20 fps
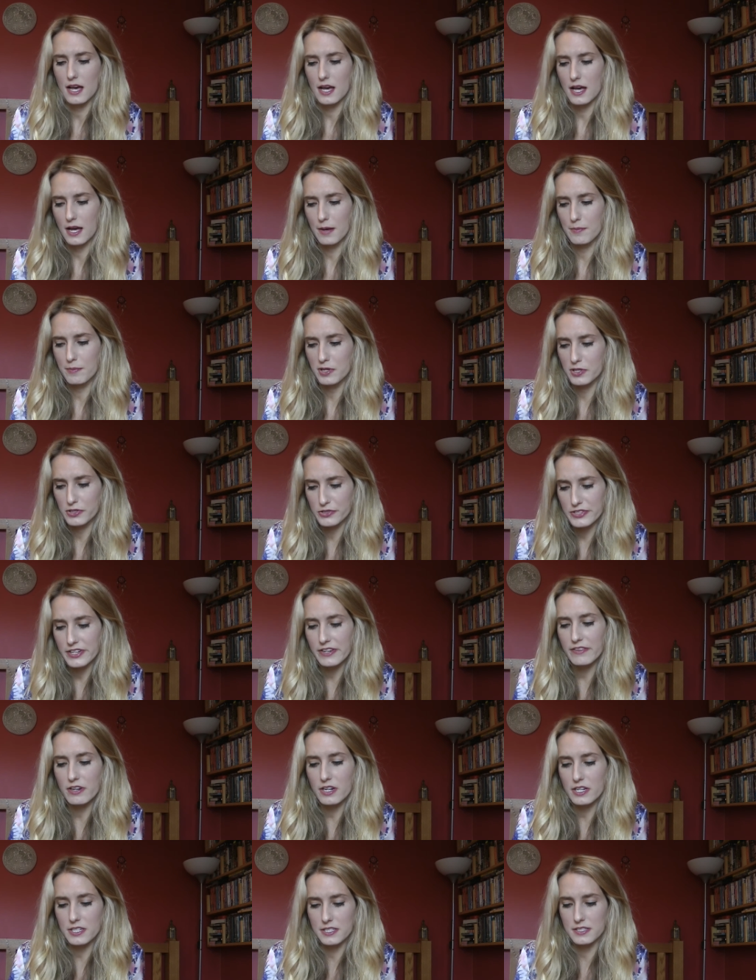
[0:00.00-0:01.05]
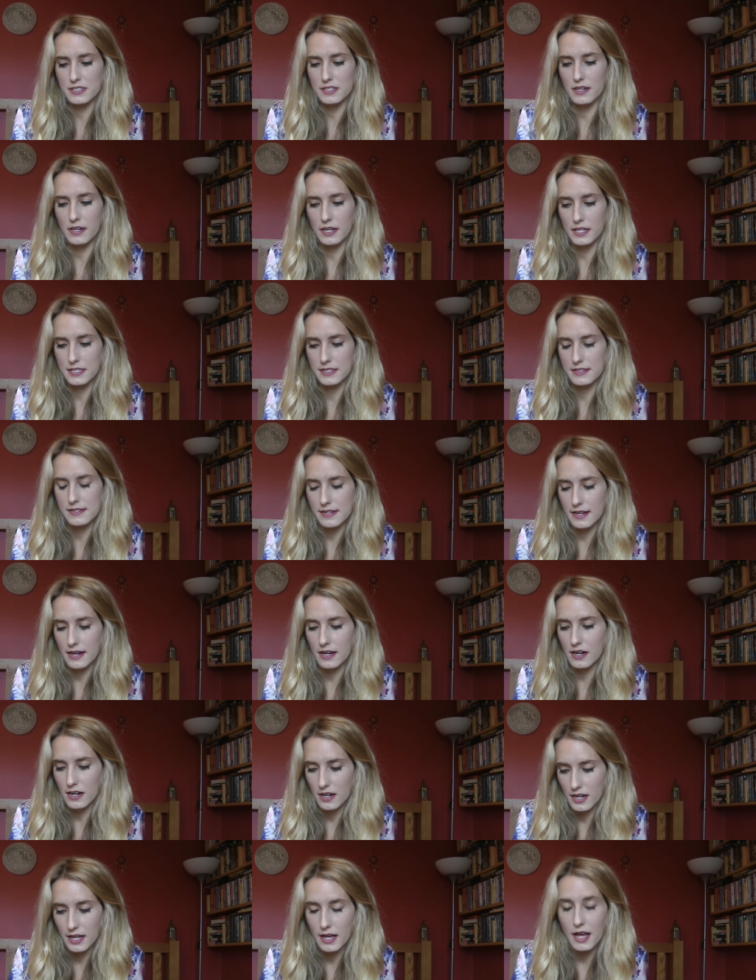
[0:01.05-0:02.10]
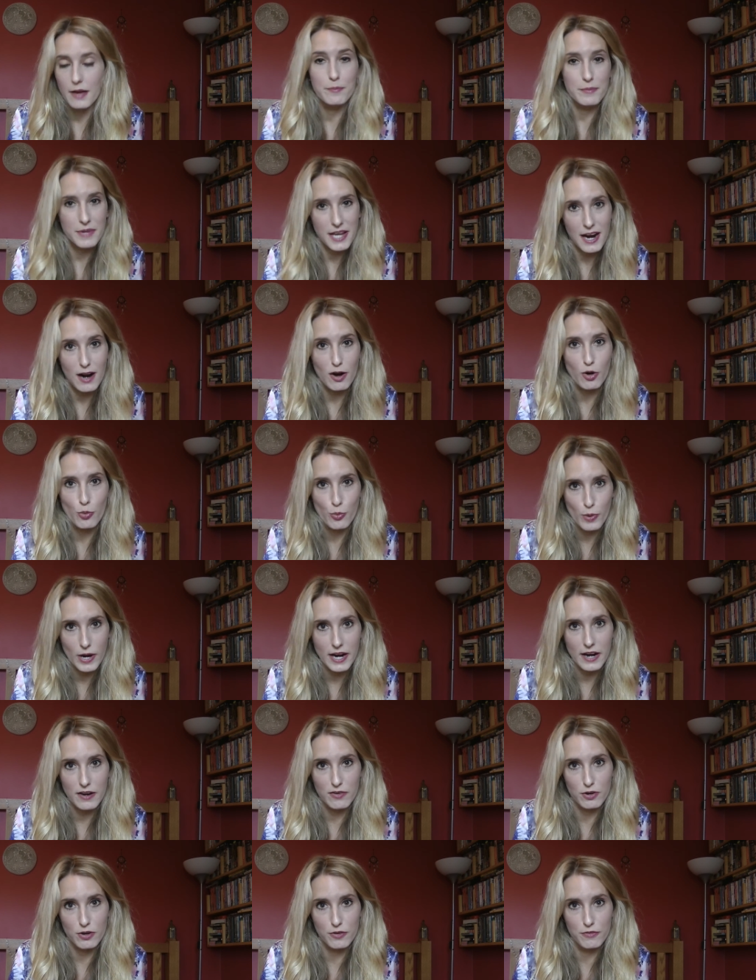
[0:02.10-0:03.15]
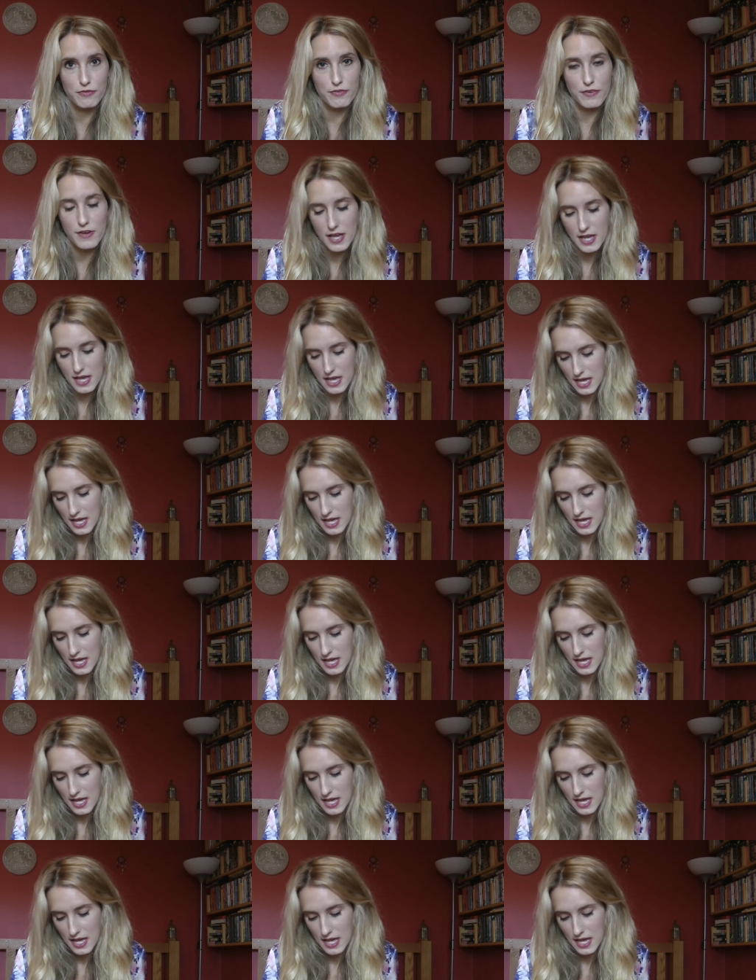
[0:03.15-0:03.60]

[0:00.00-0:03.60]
because um, there are signs that I am now aware of,